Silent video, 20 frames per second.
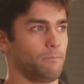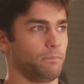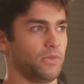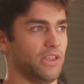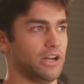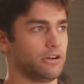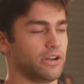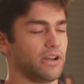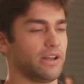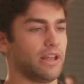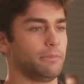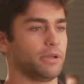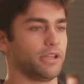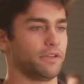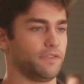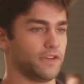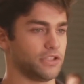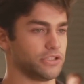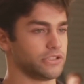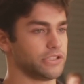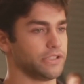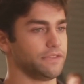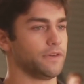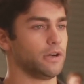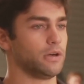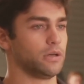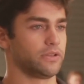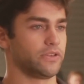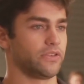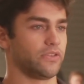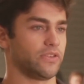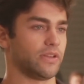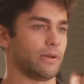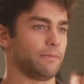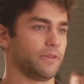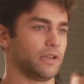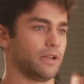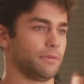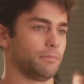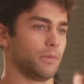aerodynamic efficiency focus is
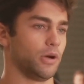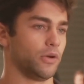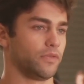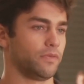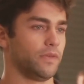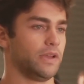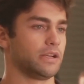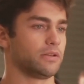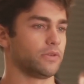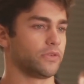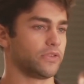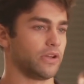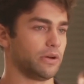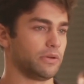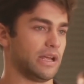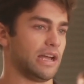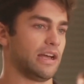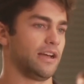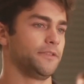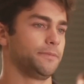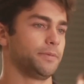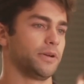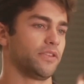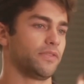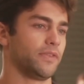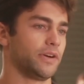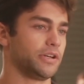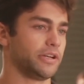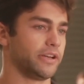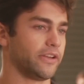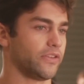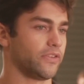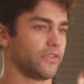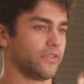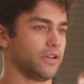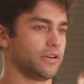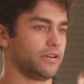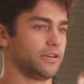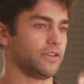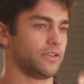something that most vehicles don't have, but it's very
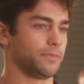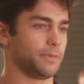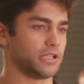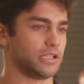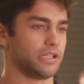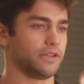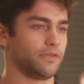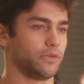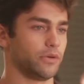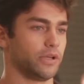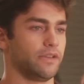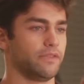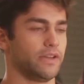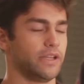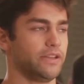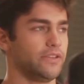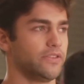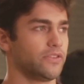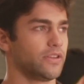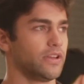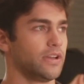necessary, especially for EVs.